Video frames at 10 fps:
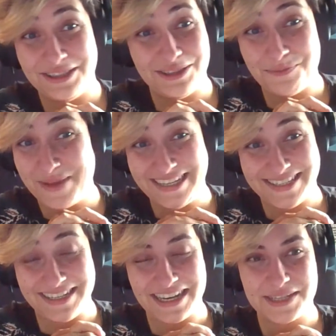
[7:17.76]
an
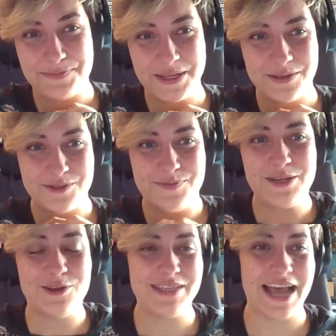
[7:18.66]
amazing experience,
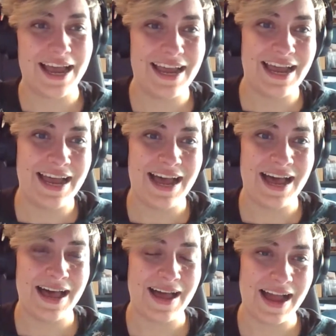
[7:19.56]
because
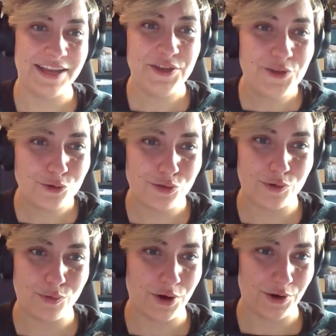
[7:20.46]
I knew
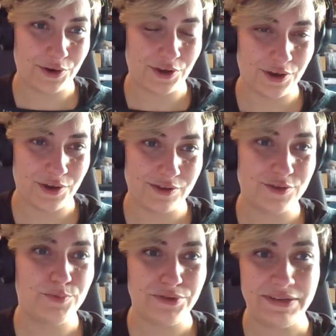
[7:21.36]

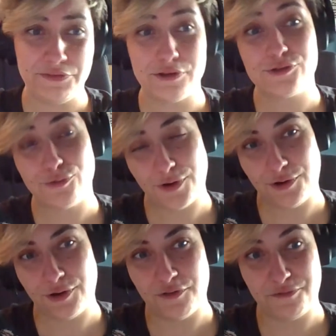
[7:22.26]
the previous
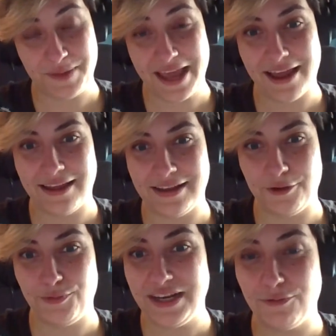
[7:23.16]
work of Pierre, and
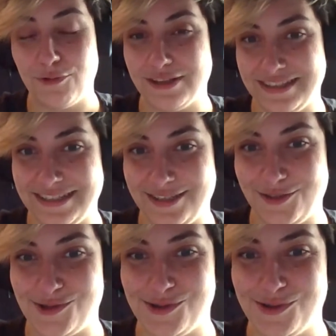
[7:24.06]
I really wanted
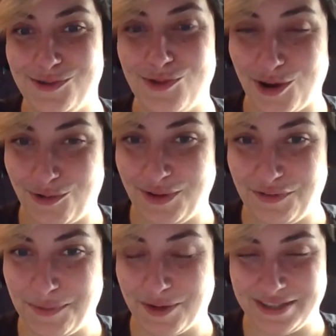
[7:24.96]
to work
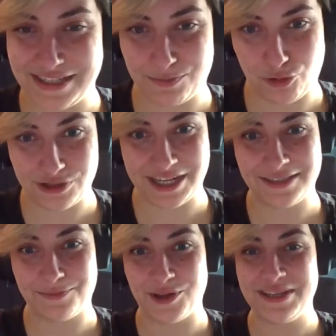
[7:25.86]
with him on this
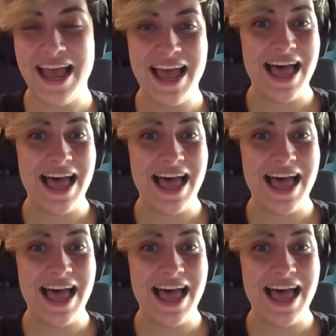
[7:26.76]
project, but